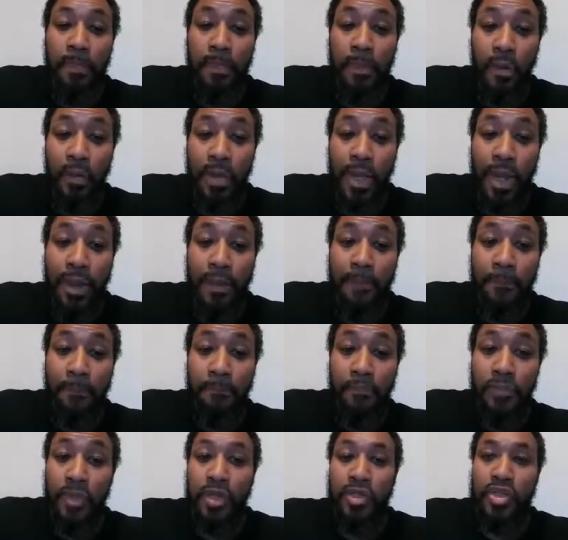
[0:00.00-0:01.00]
okay?
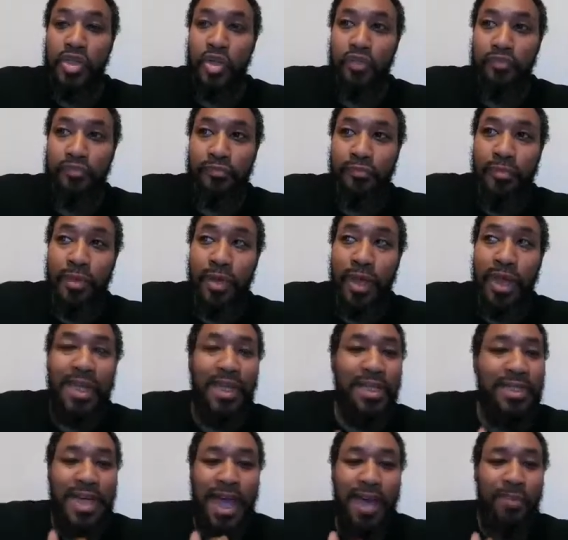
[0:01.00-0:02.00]
So
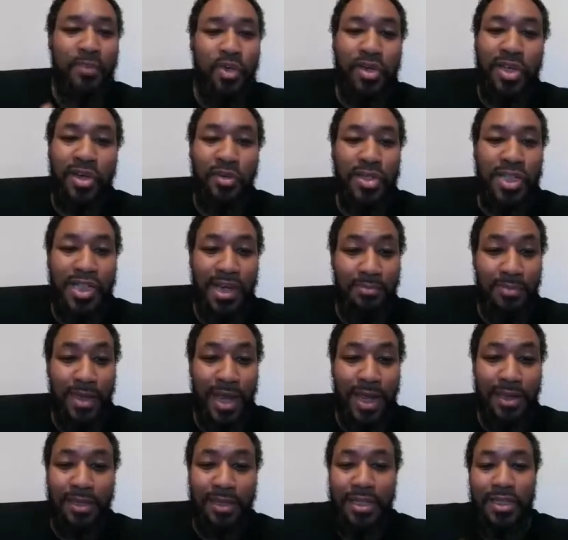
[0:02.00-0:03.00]
anytime you deal with something
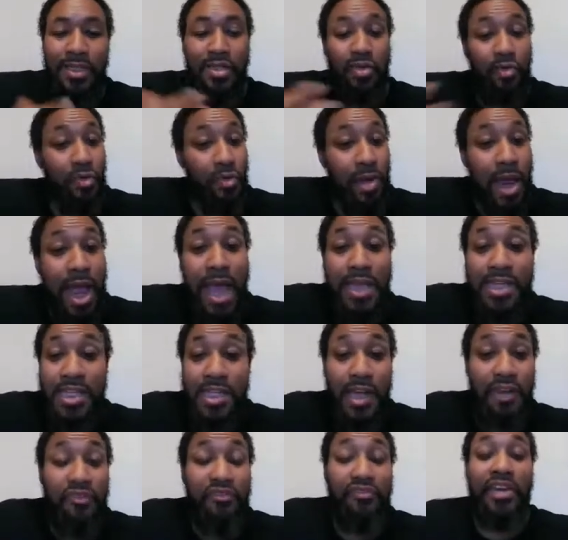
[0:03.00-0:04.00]
like this, or I
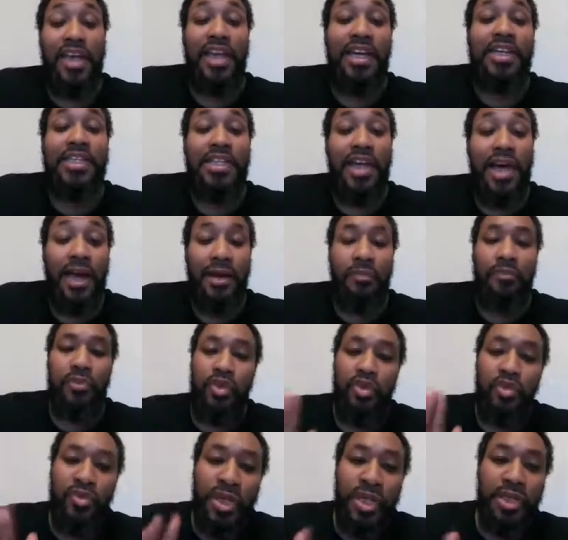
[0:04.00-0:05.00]
say anytime,
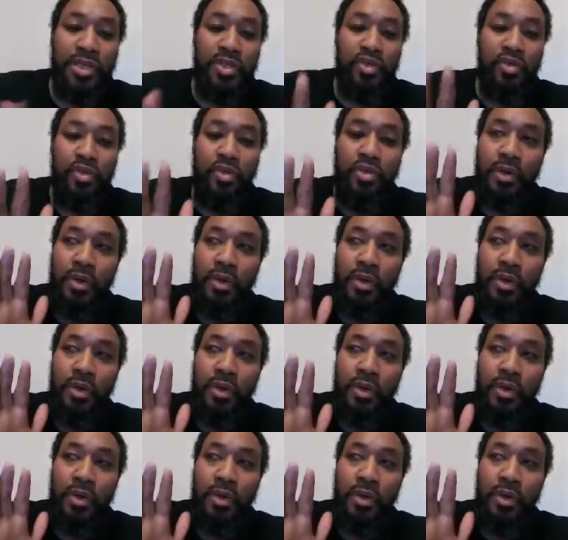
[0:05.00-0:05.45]
you need to